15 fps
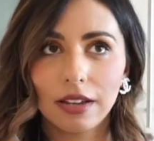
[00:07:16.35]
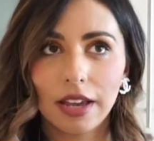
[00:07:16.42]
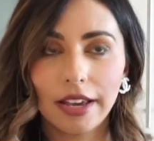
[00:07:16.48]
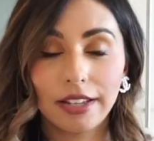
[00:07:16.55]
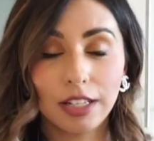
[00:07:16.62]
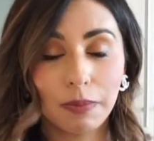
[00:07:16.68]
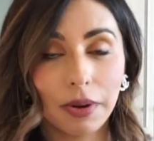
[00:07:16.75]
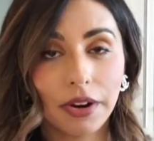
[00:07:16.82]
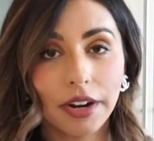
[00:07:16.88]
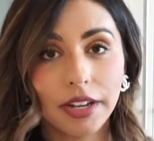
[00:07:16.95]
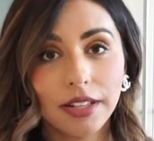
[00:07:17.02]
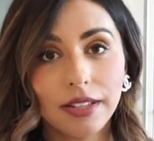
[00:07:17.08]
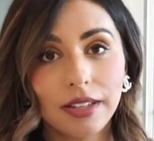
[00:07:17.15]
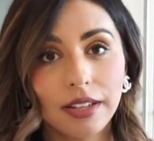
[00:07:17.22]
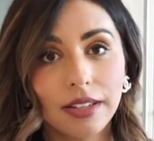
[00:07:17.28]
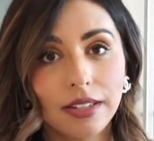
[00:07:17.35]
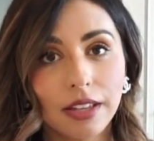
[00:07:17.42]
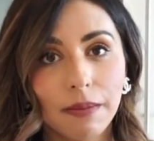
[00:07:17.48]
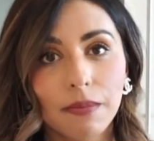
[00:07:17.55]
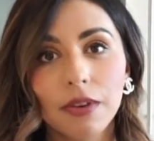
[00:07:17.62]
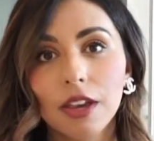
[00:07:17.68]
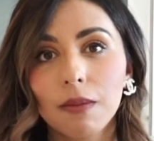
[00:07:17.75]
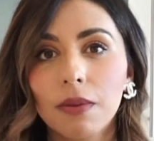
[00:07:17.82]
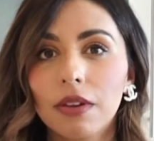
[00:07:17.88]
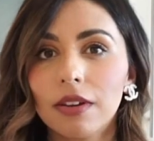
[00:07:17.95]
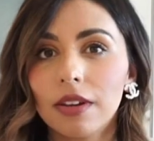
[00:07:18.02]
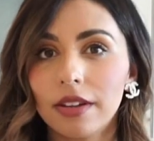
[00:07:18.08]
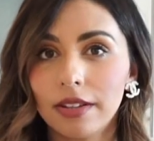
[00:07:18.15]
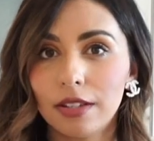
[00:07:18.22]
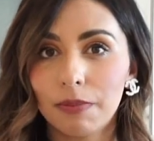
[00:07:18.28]
experiencing some
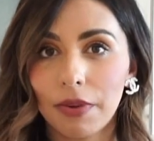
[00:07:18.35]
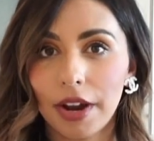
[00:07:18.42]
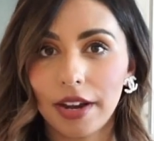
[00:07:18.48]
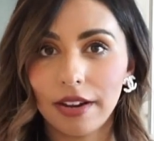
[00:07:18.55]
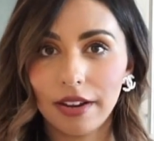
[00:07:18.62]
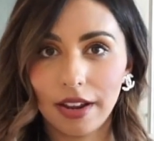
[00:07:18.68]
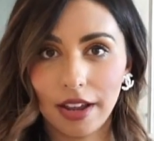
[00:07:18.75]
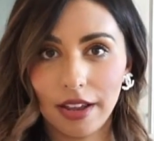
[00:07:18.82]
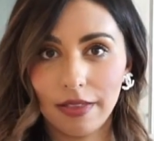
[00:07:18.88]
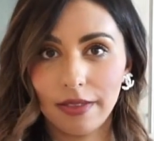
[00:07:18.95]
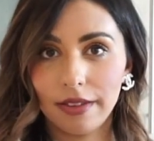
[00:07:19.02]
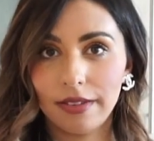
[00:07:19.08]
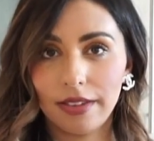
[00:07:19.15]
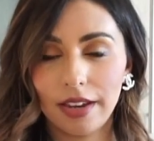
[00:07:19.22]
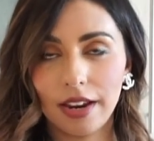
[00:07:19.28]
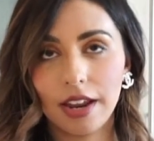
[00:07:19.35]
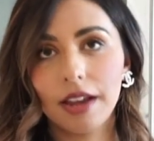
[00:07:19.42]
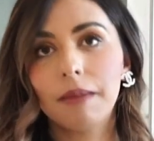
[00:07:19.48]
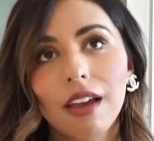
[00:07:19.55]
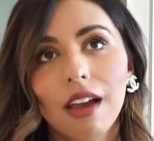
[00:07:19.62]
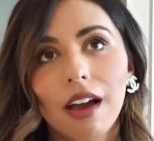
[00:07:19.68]
community spread in the city.